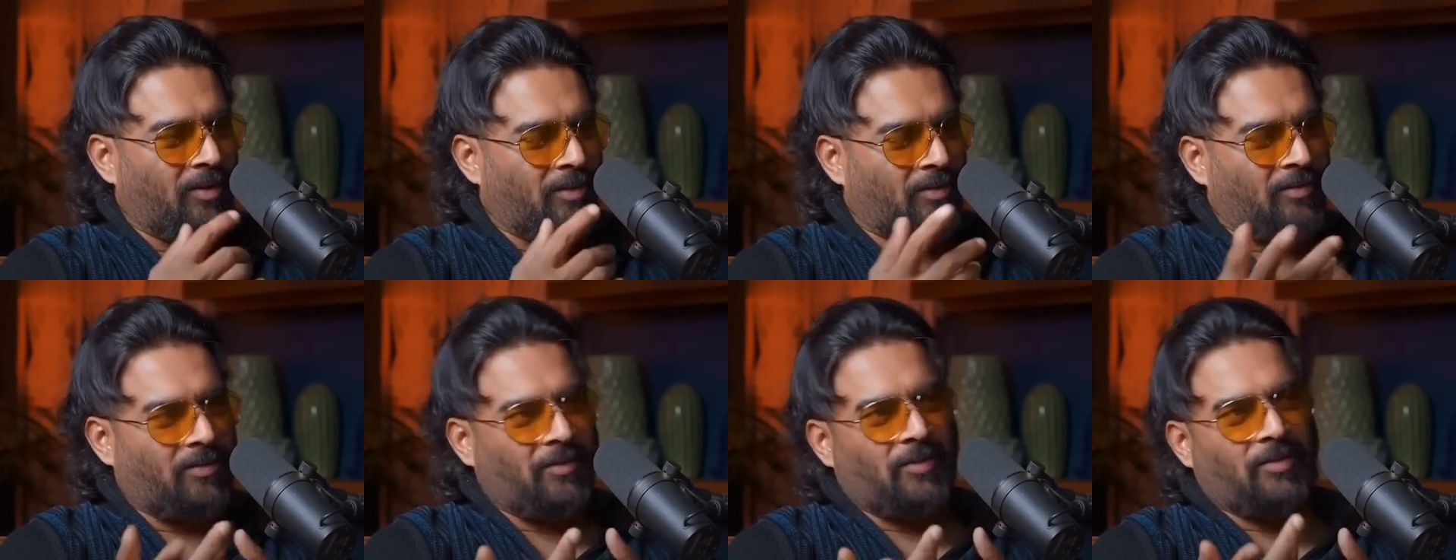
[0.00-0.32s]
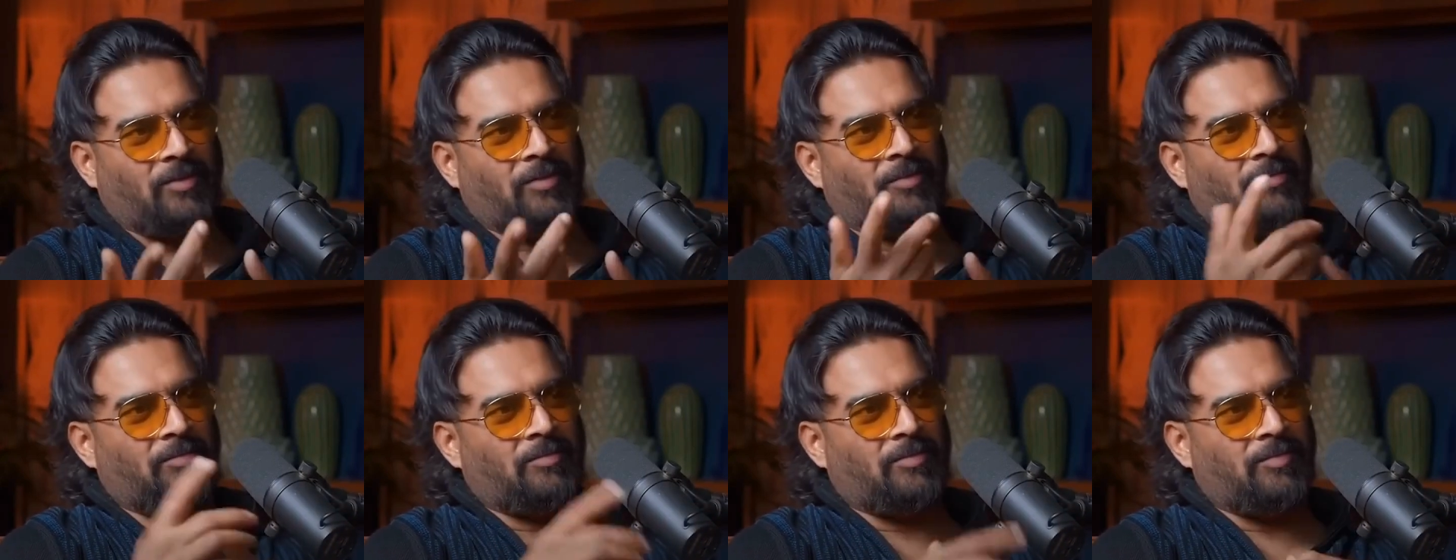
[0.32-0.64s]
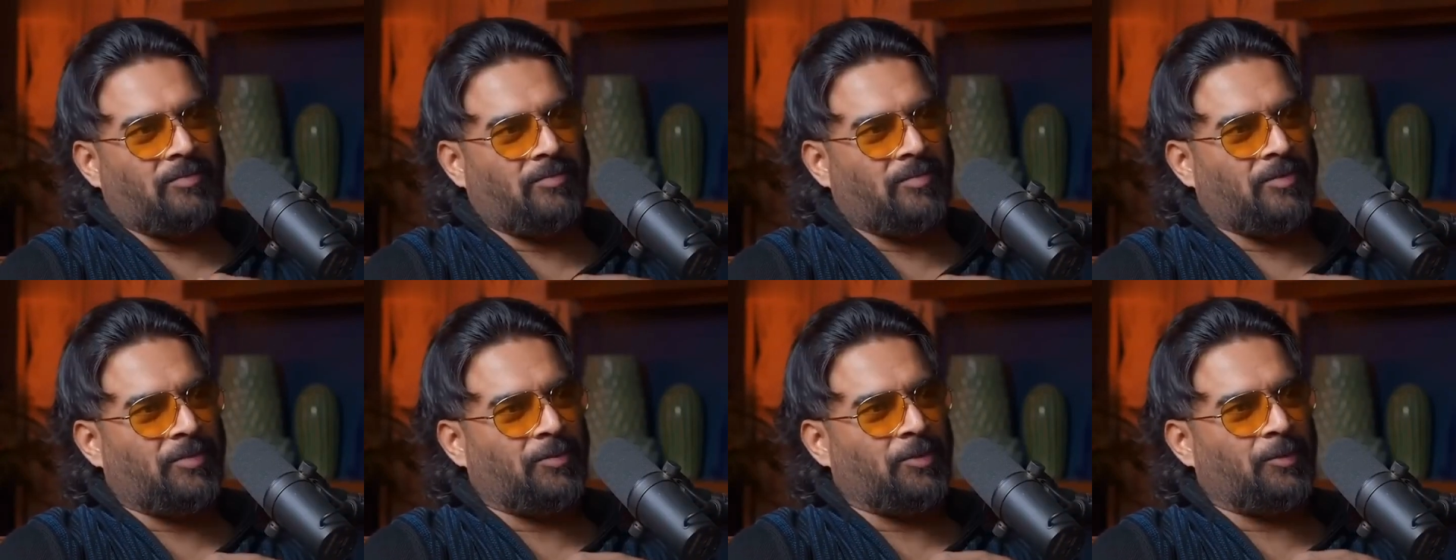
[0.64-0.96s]
you know,
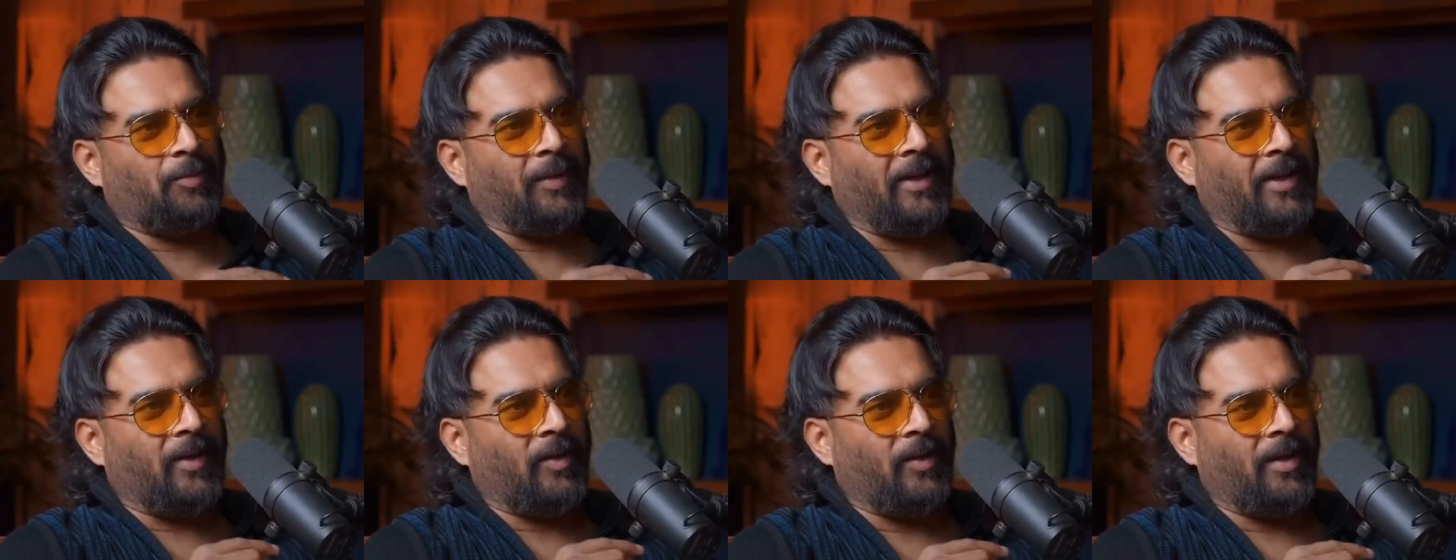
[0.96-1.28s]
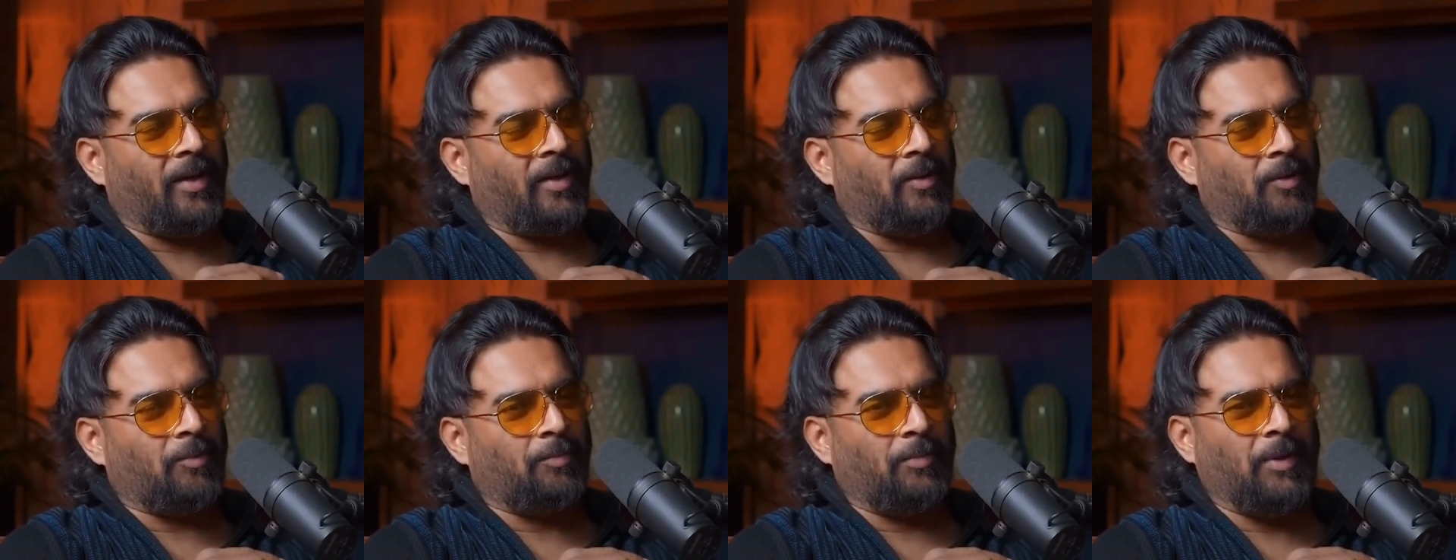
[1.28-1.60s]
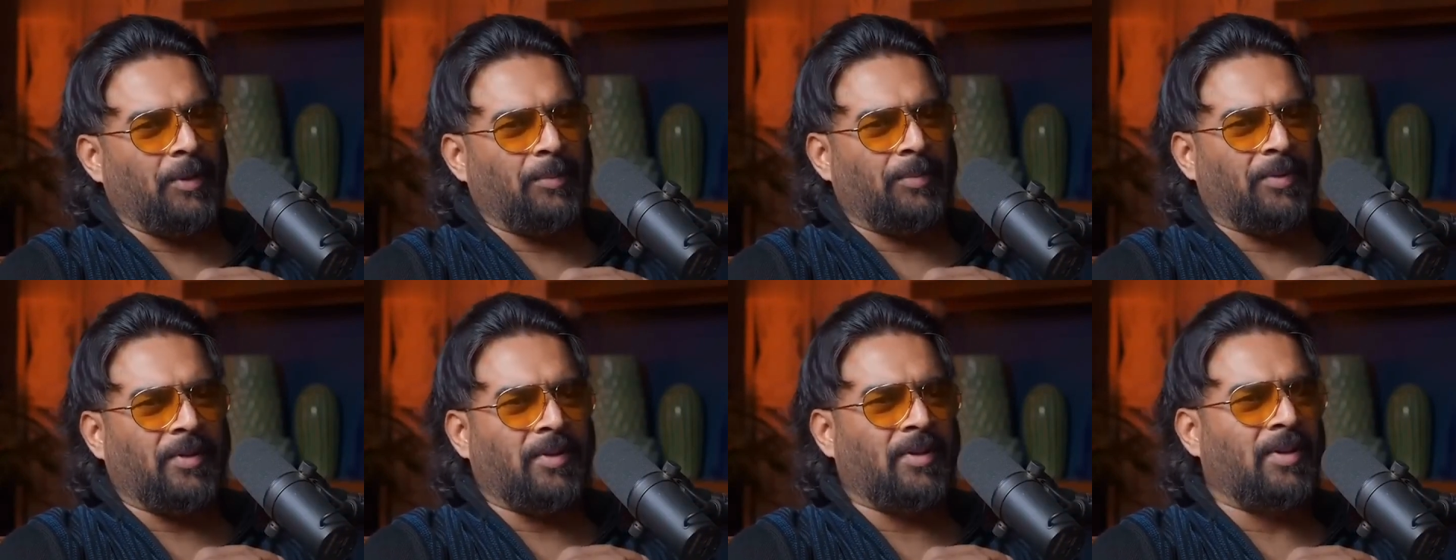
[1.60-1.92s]
speculate with
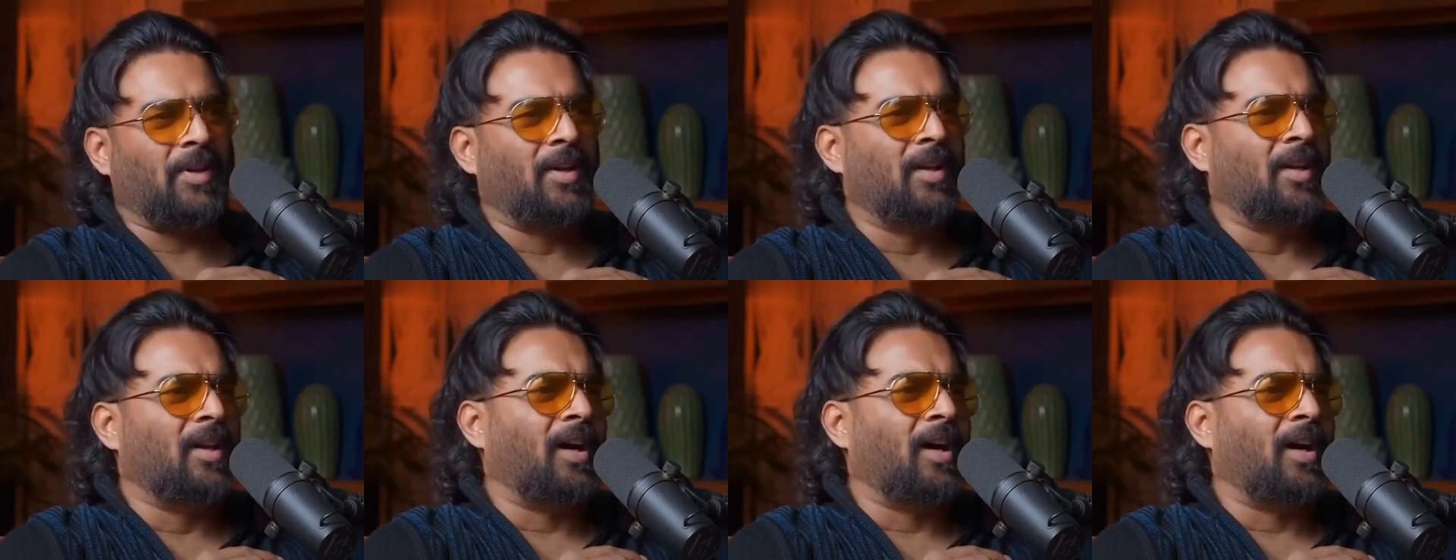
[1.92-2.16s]
people.